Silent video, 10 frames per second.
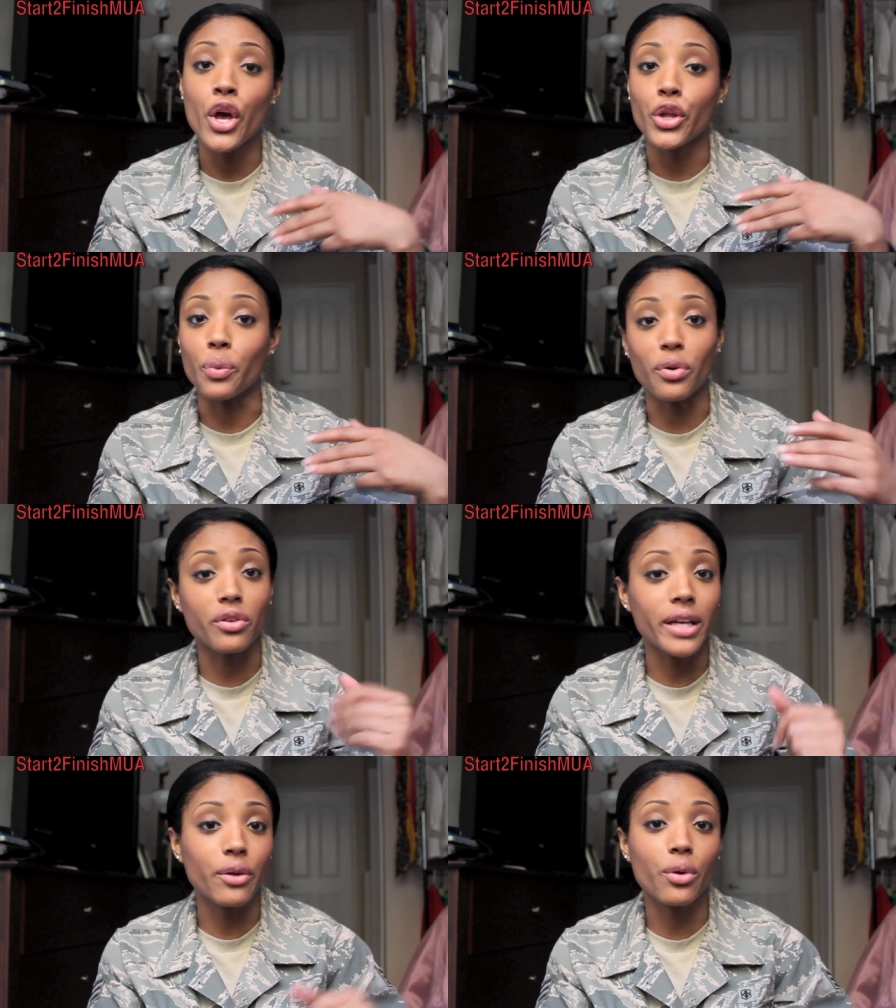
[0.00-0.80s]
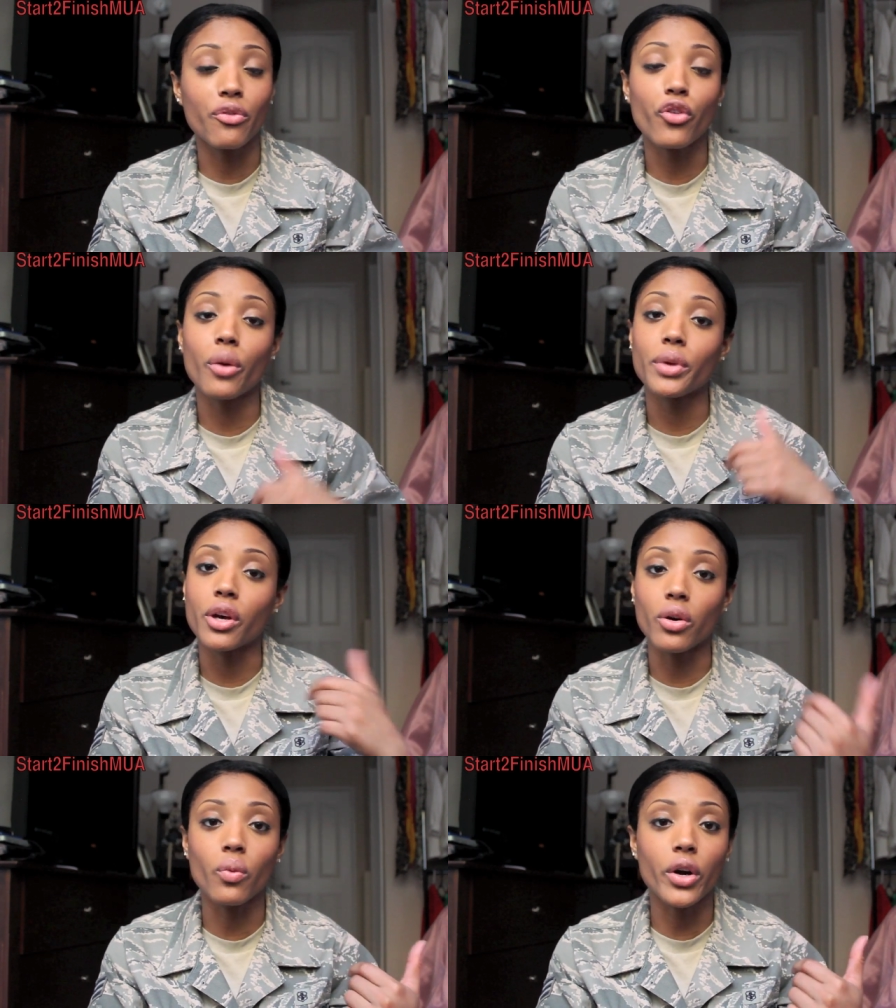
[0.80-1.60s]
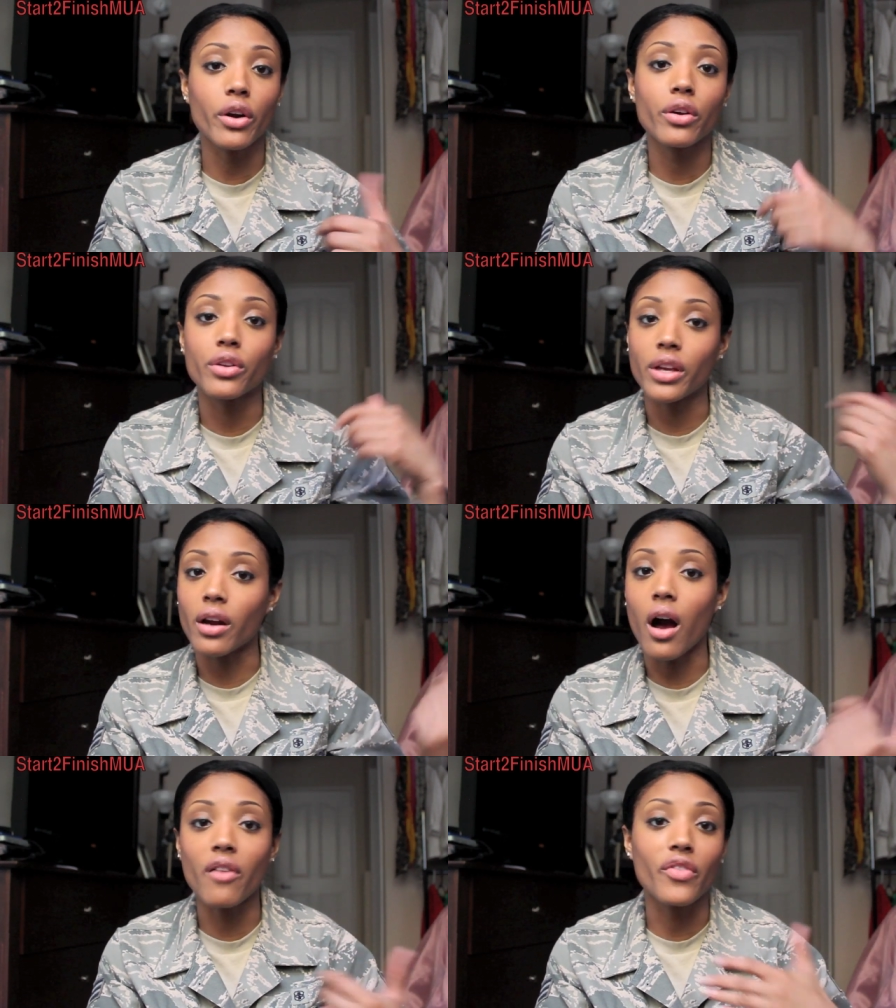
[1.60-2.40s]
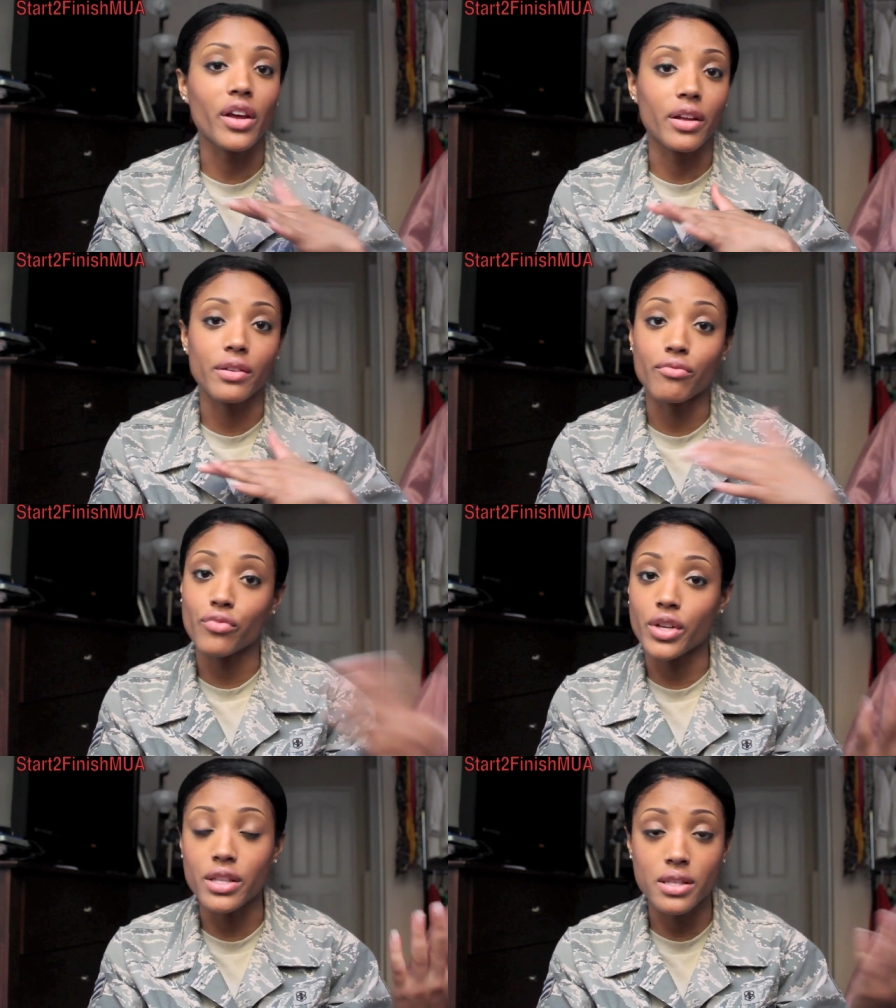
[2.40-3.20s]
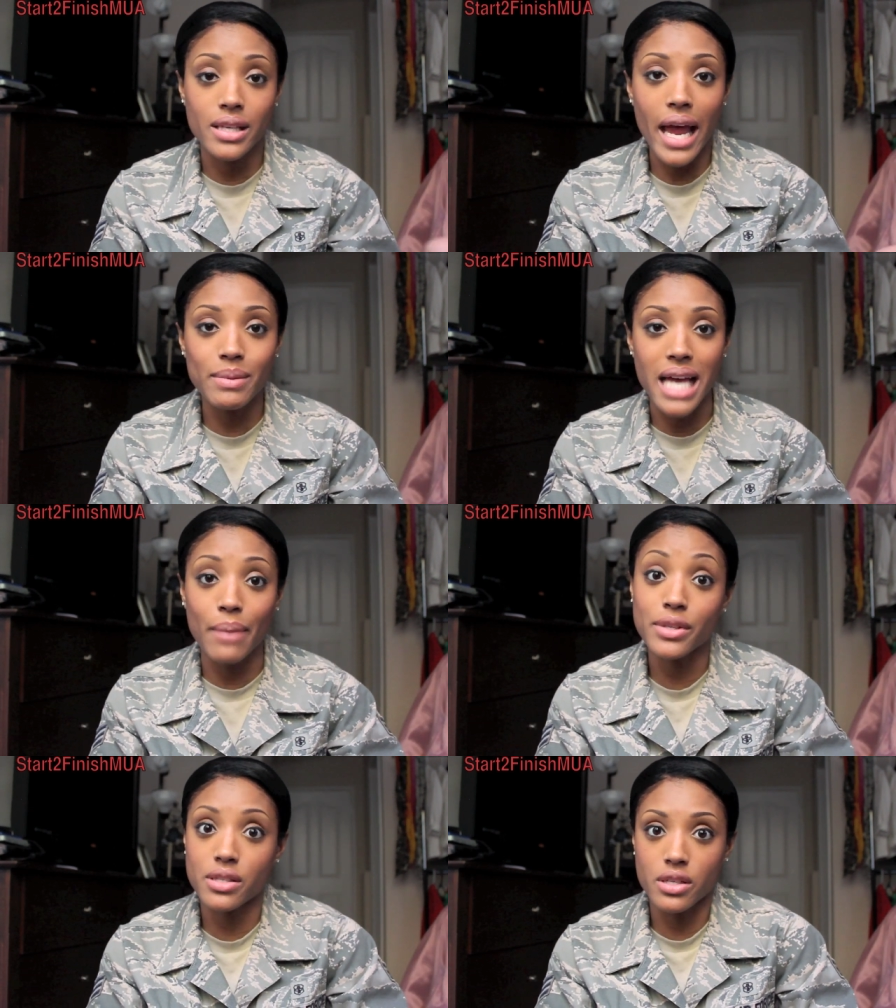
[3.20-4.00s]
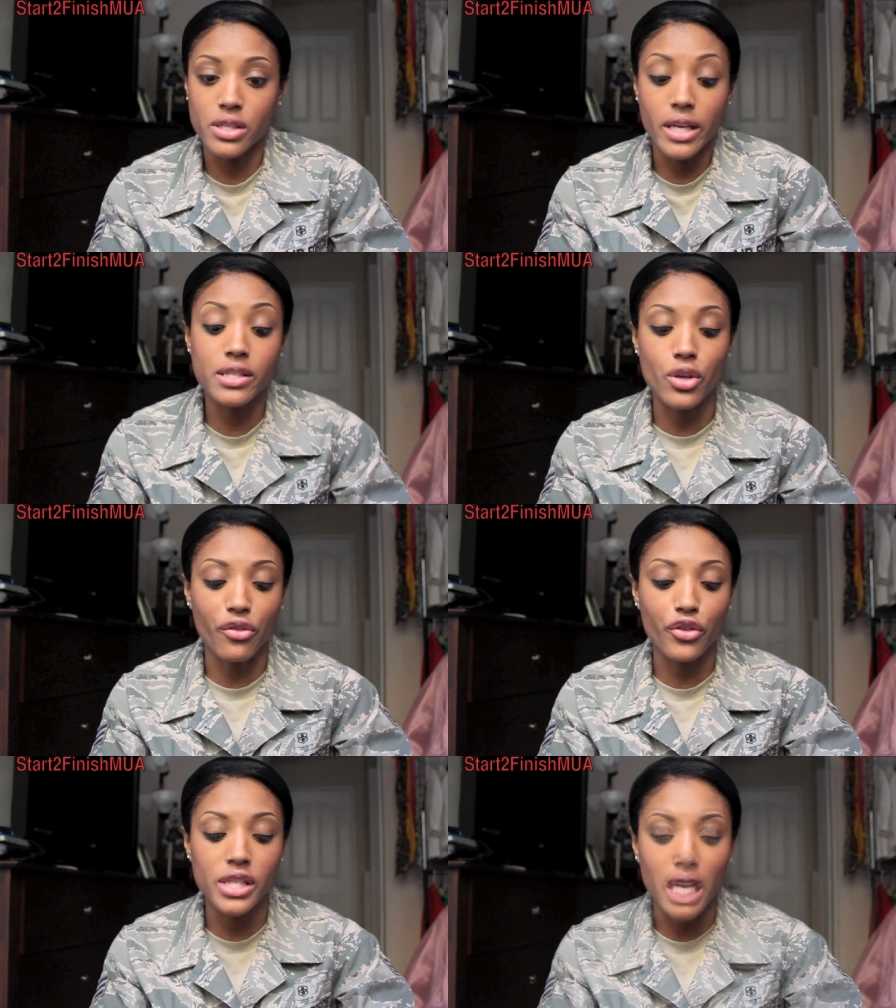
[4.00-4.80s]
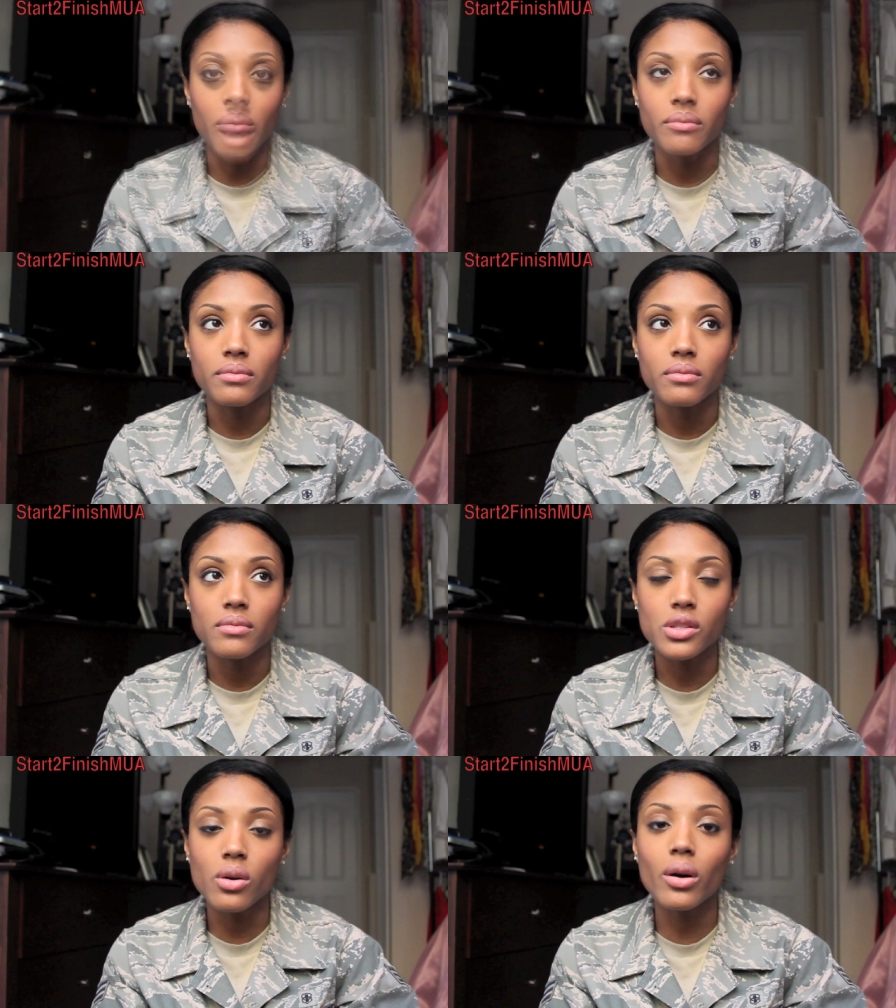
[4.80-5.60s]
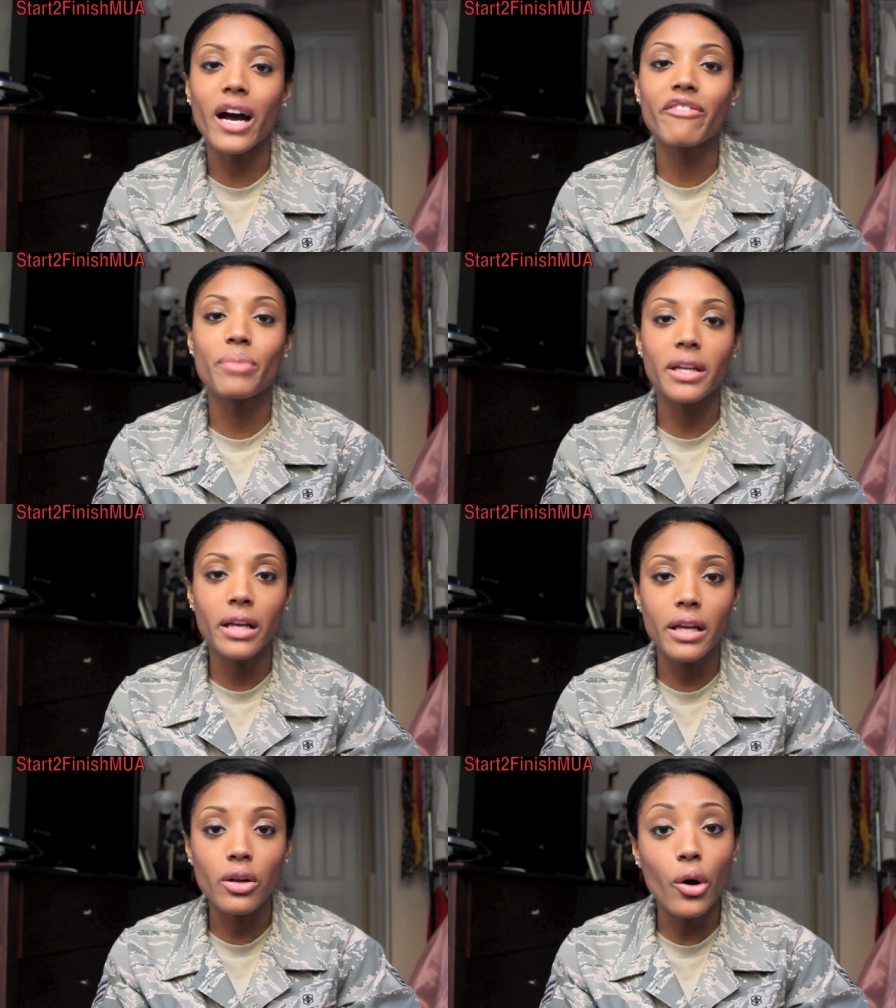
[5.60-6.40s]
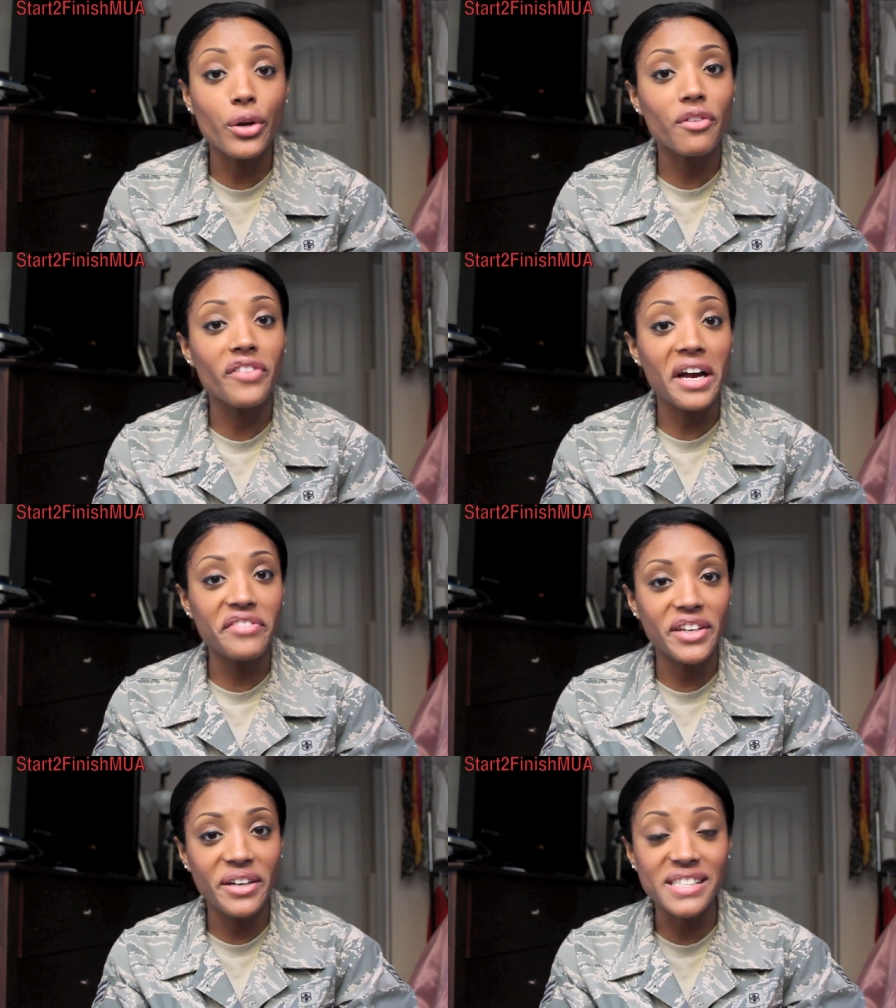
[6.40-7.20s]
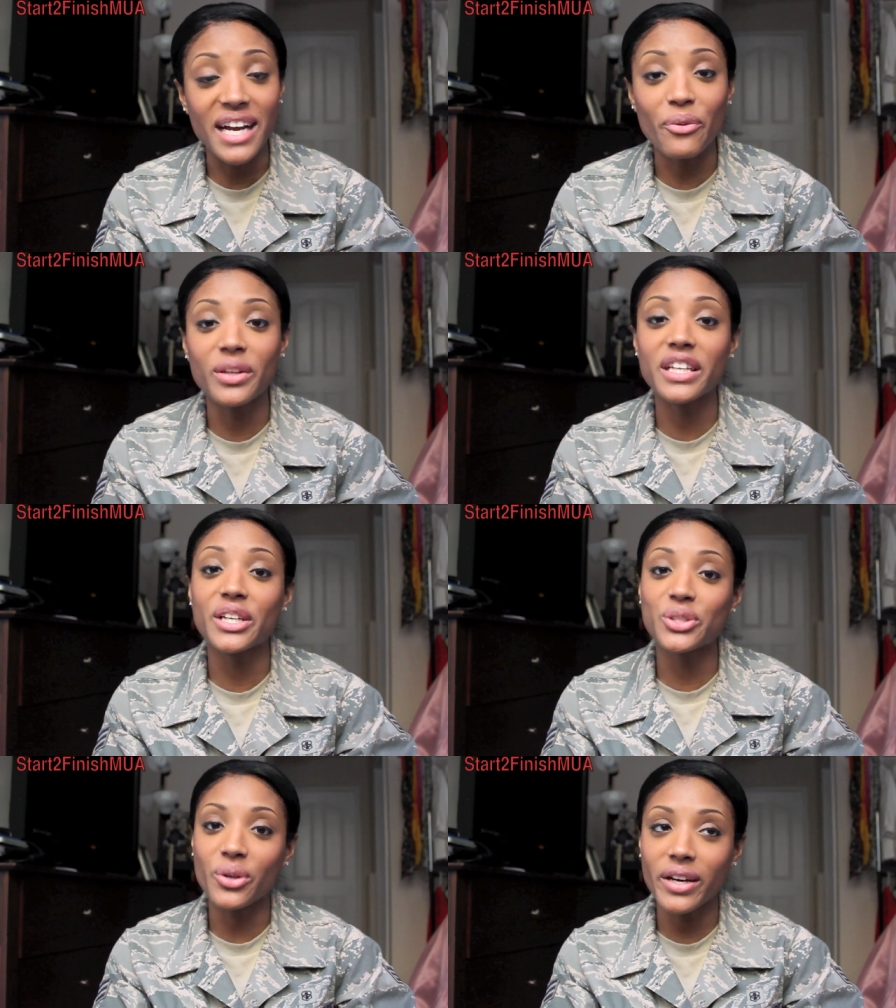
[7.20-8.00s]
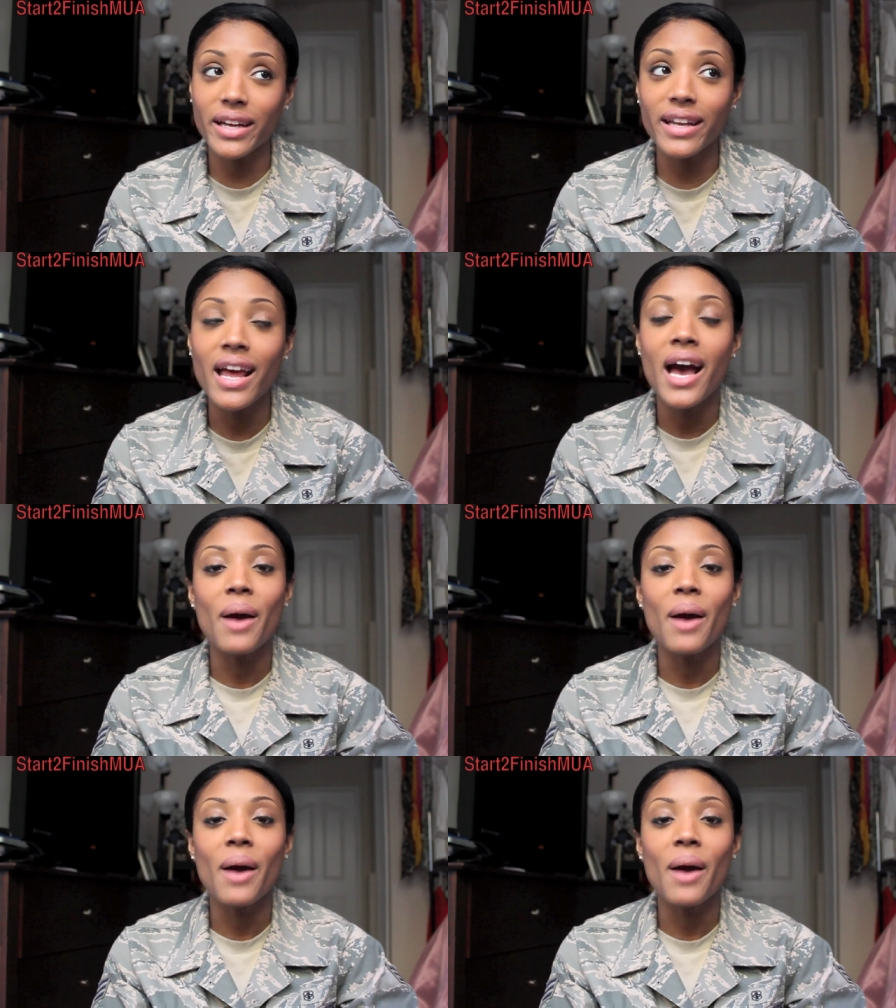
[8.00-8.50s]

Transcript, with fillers: You put on that uniform, you go to work, you get off, and it's game time. It's your free time. So I've been in going on 5 years. I really enjoy it.